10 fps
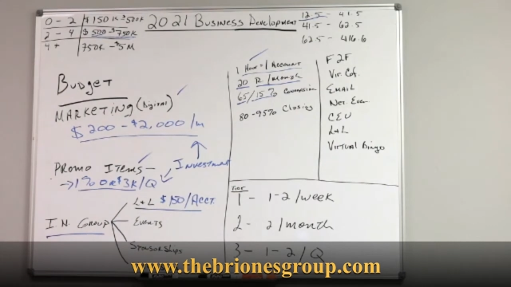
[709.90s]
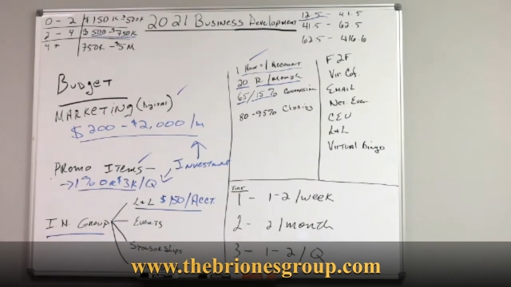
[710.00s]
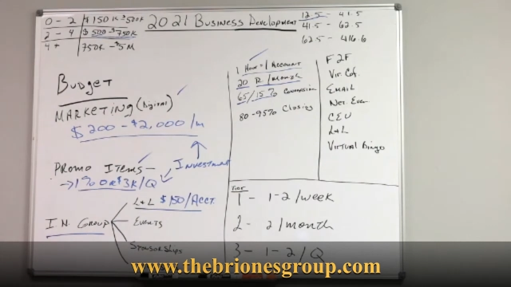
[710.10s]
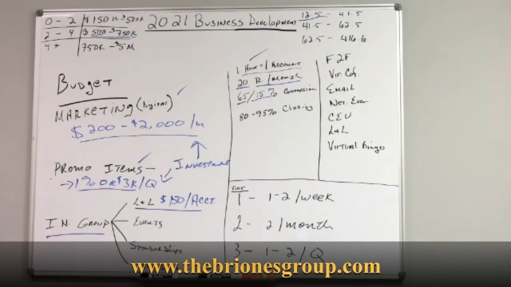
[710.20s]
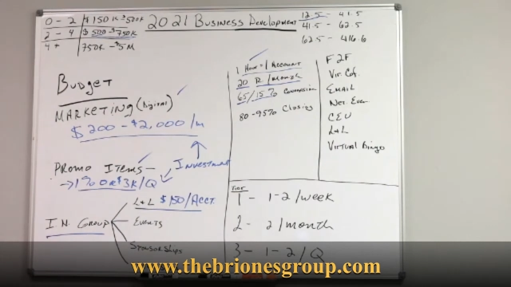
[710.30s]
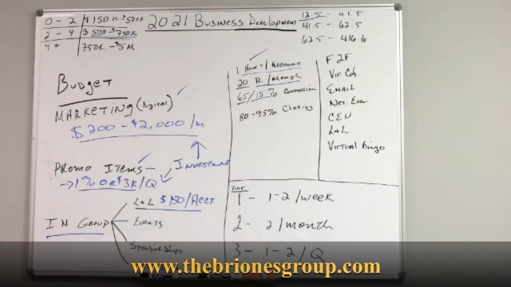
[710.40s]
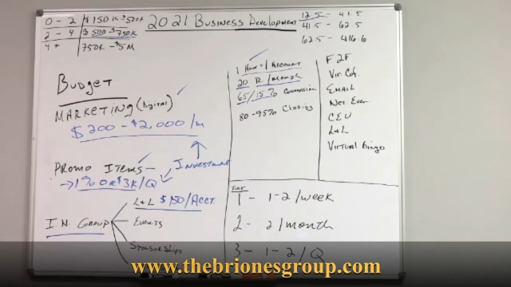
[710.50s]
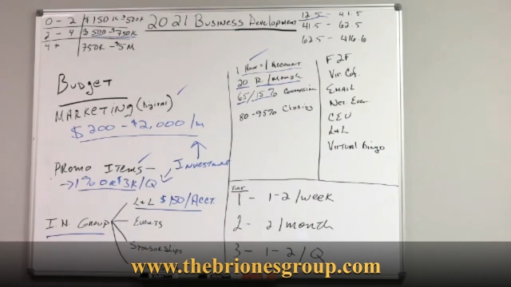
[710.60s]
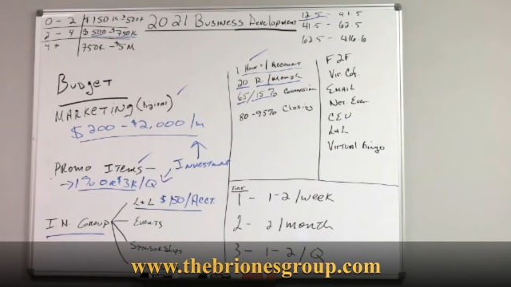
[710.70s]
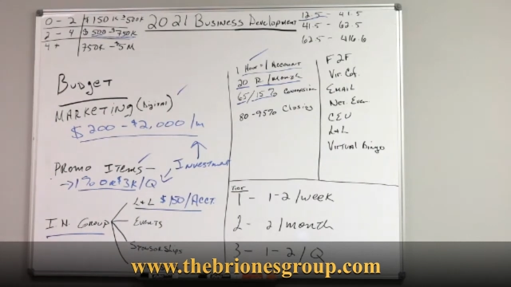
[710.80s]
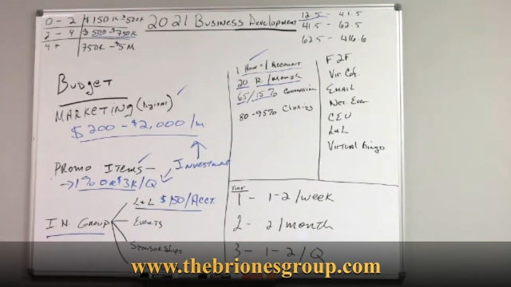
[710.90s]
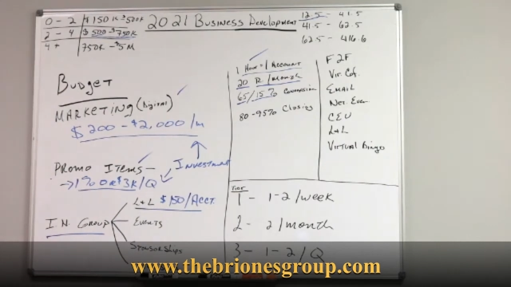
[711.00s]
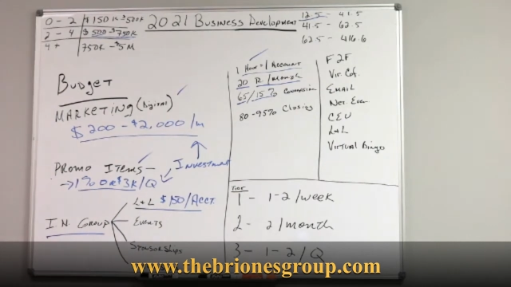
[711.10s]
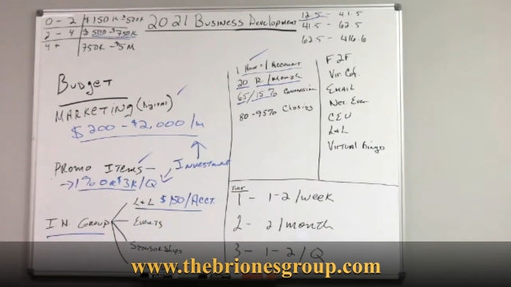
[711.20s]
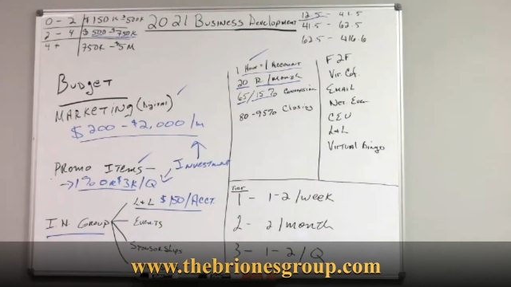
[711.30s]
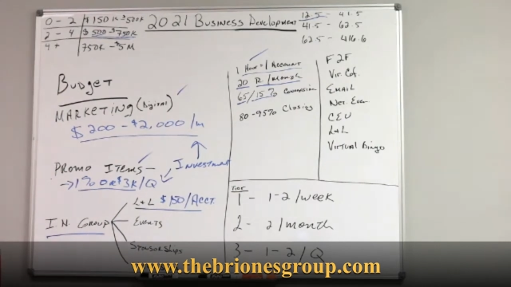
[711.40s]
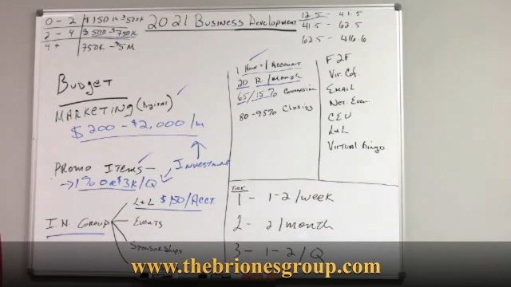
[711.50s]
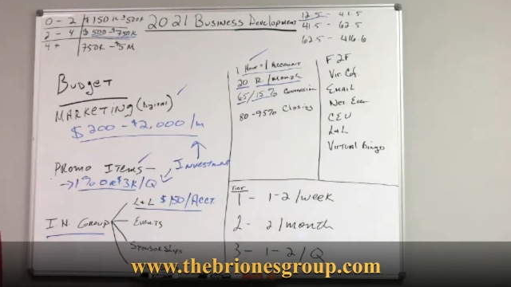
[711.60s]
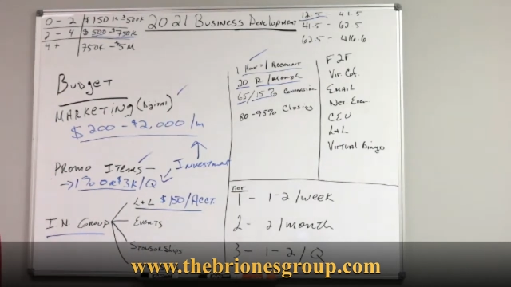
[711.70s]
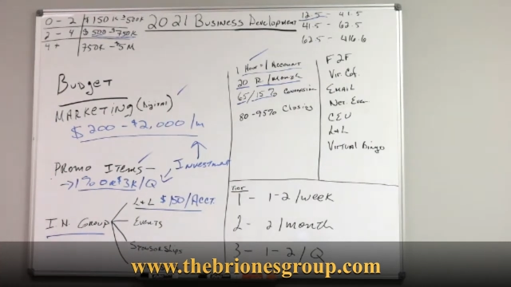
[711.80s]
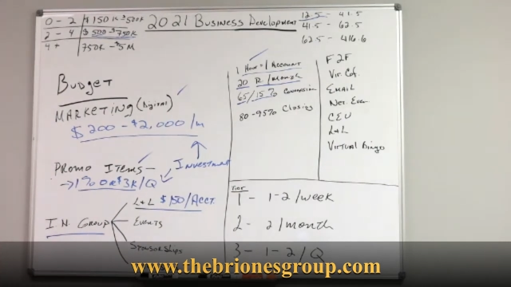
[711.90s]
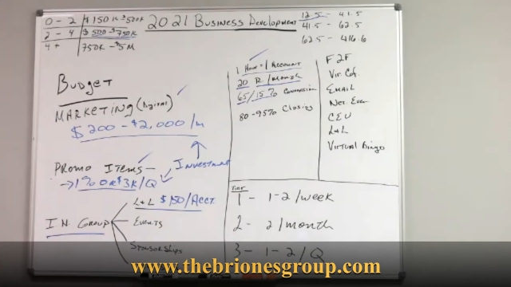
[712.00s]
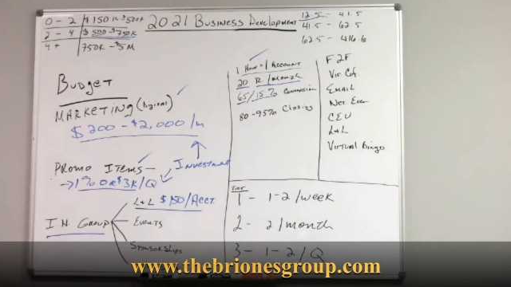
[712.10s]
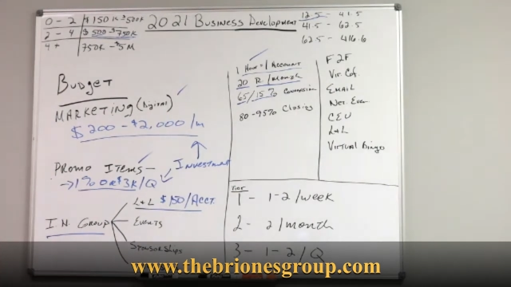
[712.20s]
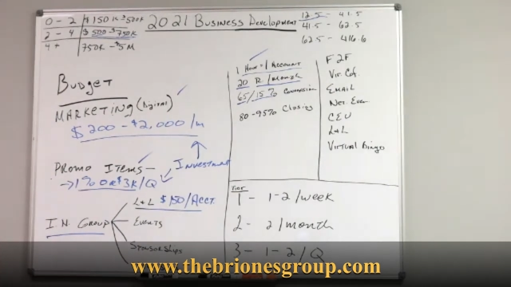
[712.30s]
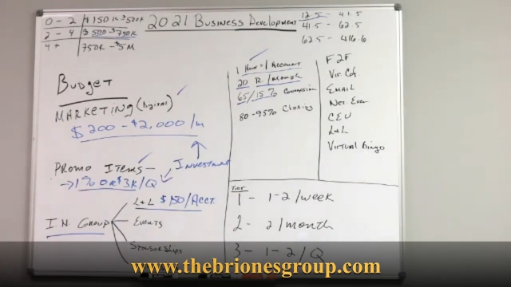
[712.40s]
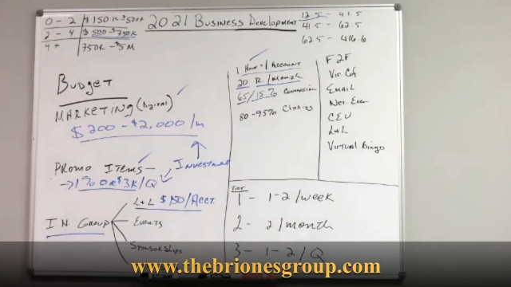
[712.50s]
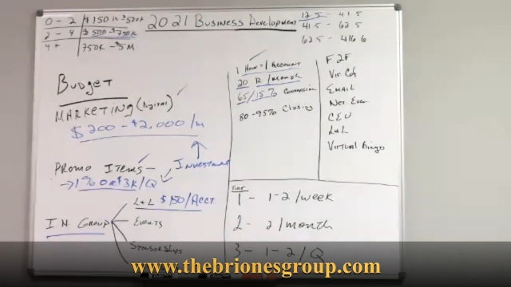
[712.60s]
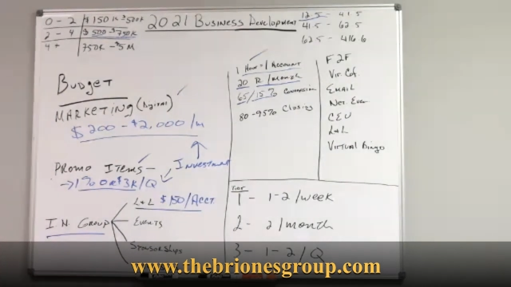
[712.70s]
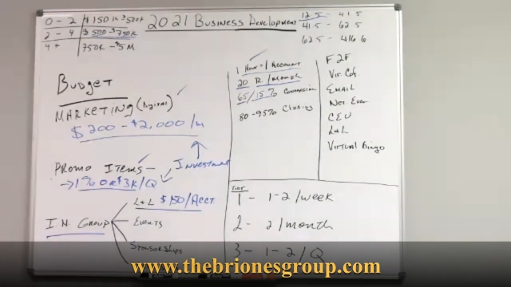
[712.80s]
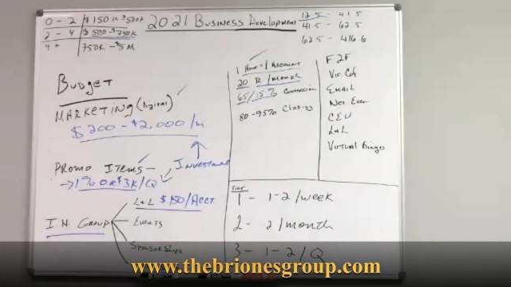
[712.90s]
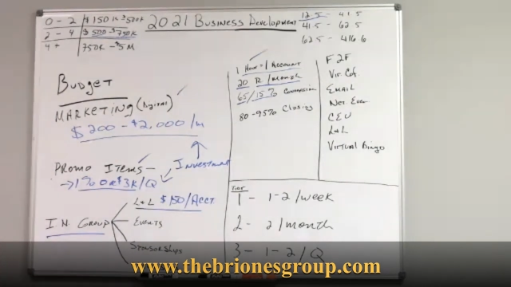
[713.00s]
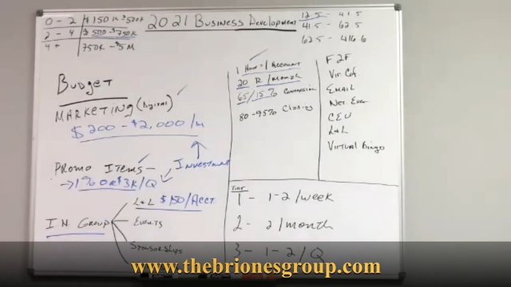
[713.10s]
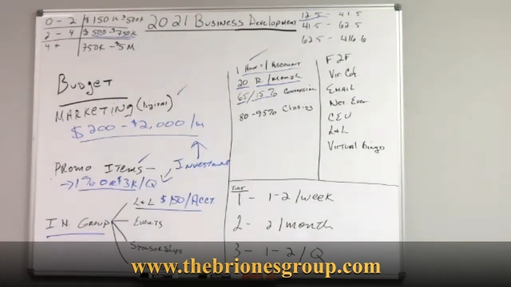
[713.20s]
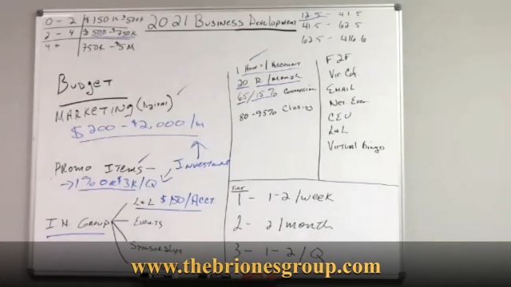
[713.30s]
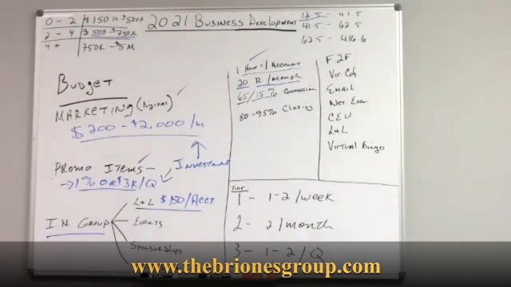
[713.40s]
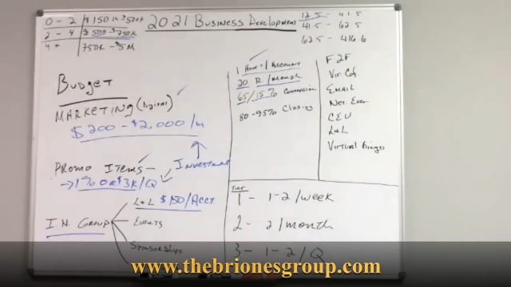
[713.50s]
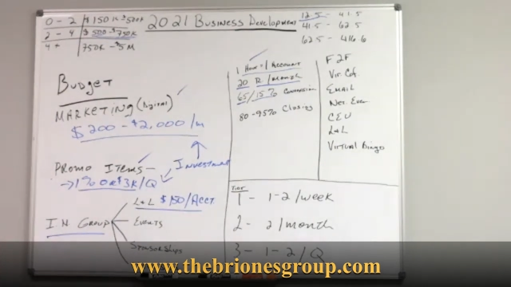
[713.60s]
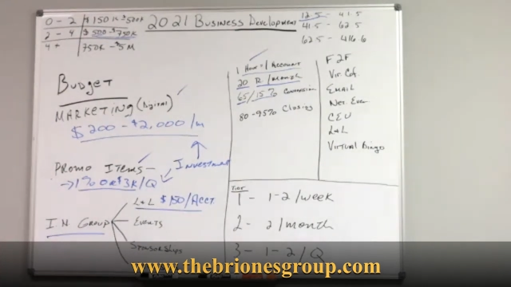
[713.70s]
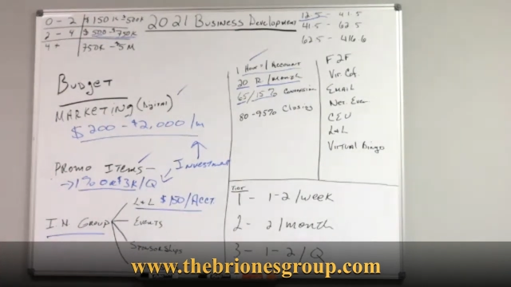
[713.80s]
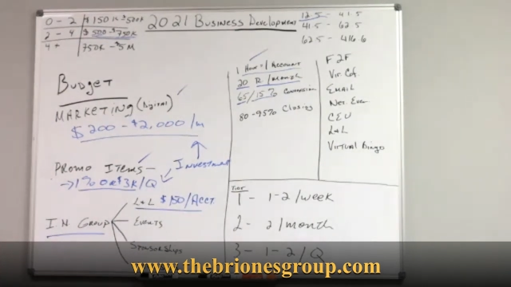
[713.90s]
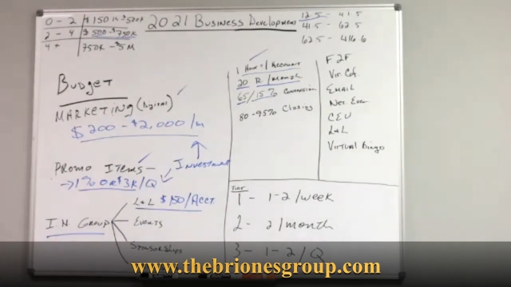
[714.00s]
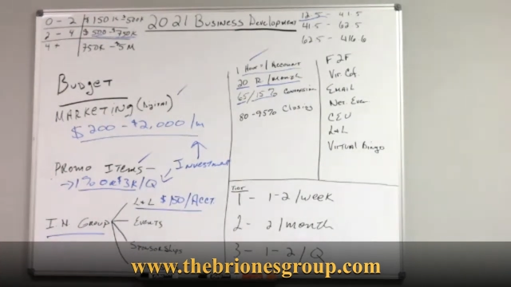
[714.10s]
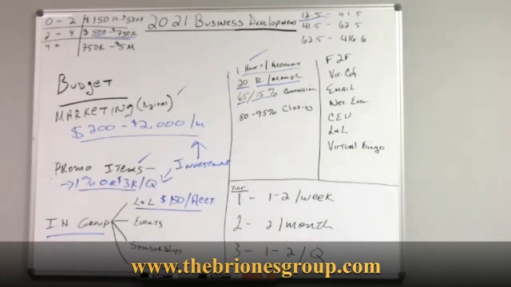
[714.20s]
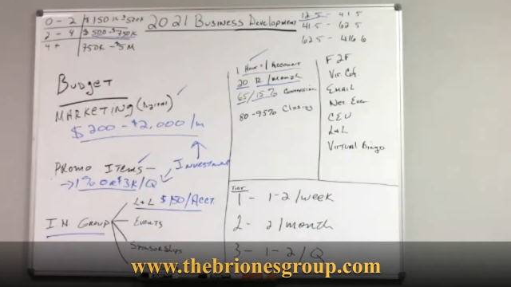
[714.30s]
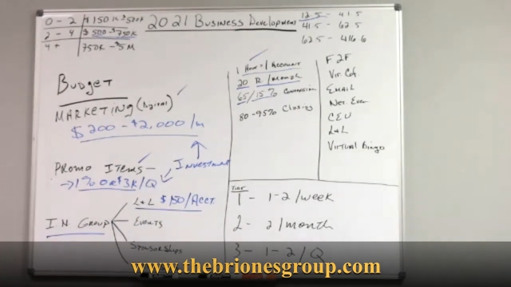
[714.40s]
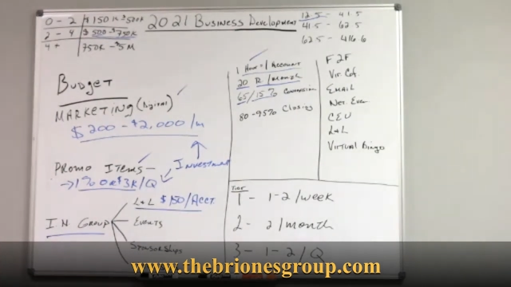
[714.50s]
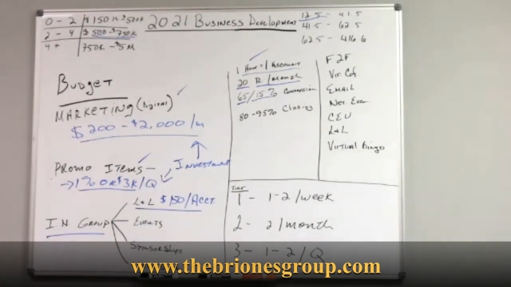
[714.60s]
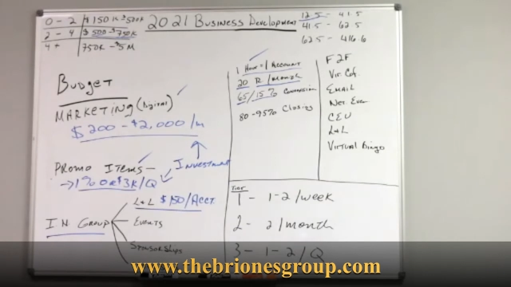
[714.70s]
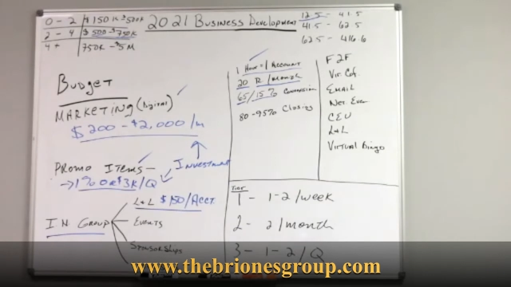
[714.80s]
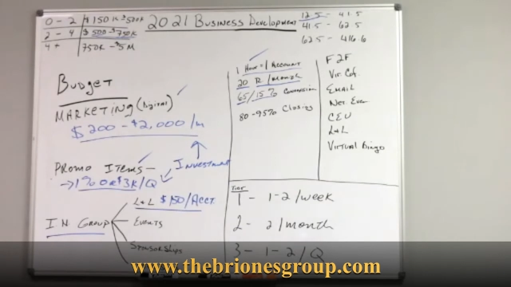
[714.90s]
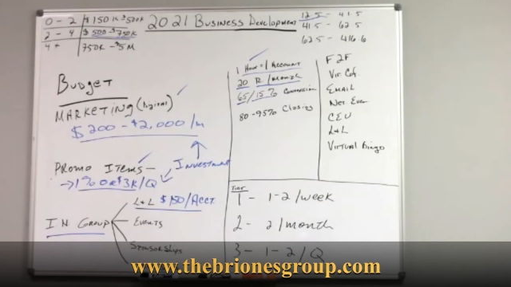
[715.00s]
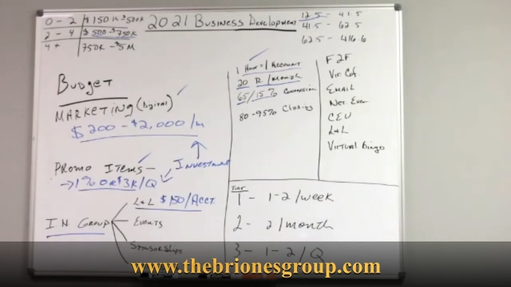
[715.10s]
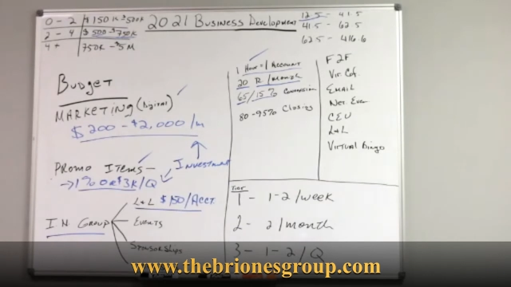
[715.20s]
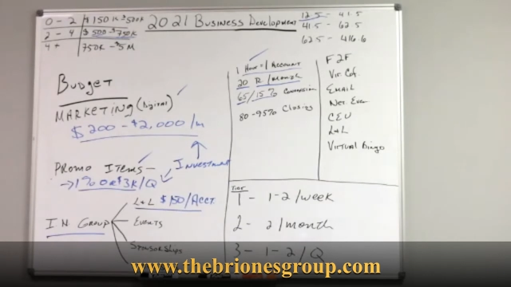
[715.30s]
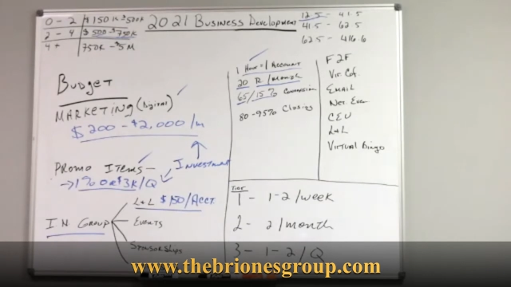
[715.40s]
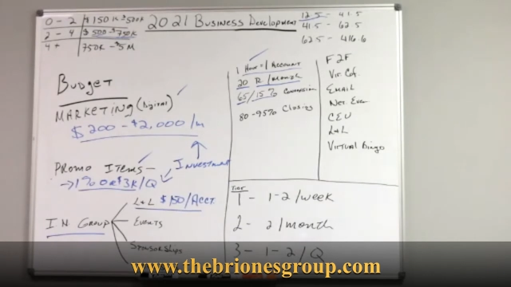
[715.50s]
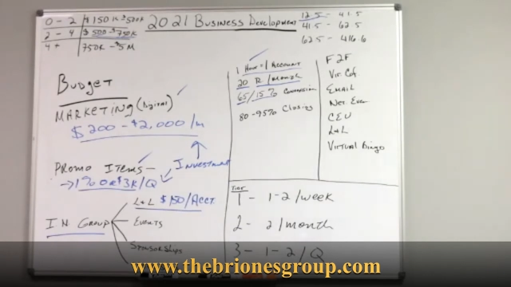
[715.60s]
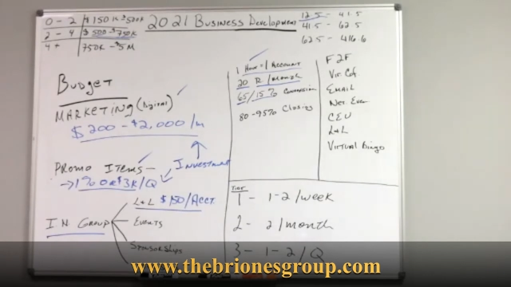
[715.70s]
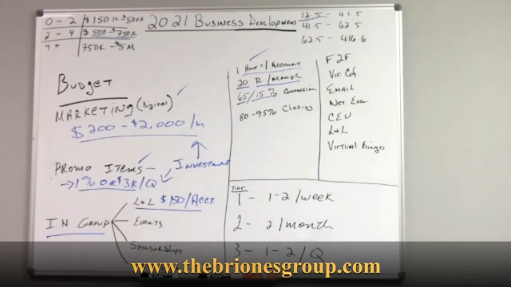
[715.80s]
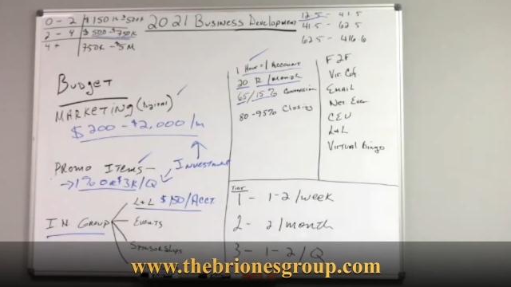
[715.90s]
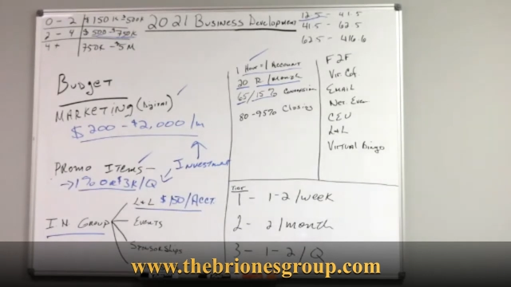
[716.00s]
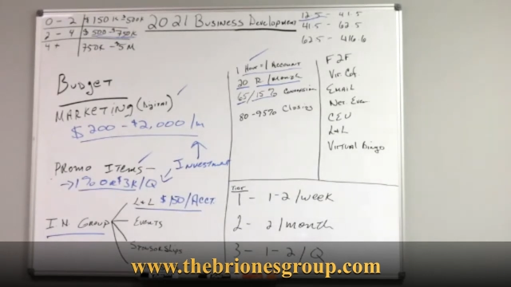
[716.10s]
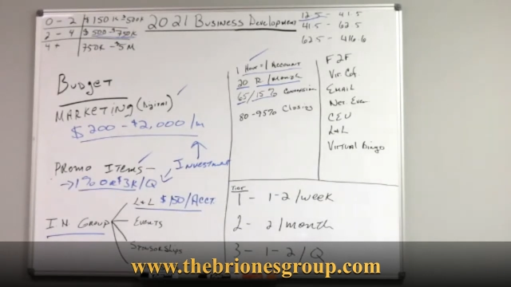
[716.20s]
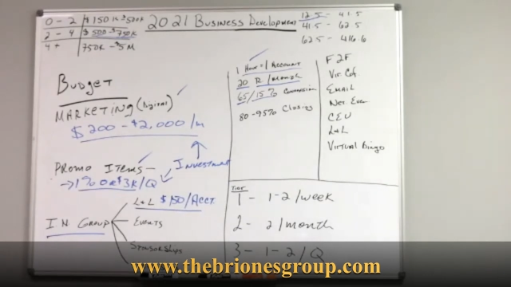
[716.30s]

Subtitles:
(no speaker visible)